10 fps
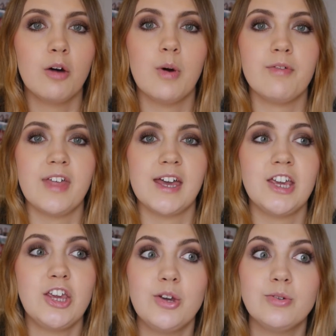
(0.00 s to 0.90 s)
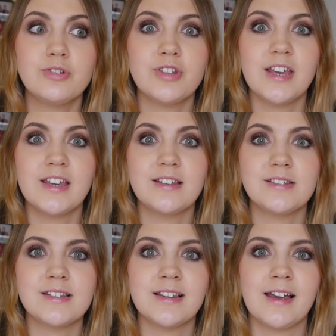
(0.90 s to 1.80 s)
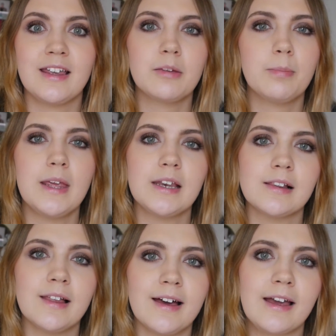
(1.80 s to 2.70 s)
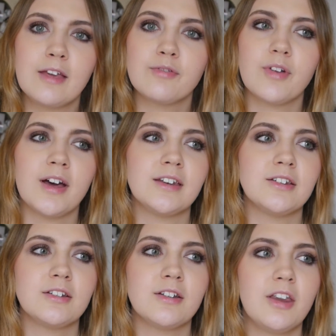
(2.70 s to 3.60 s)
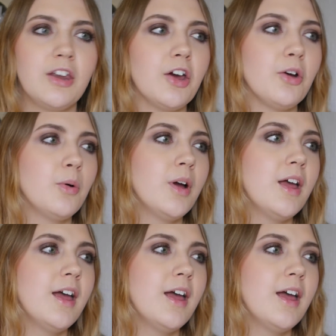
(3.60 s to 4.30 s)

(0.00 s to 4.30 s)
whether they're huge things like being alive and, you know,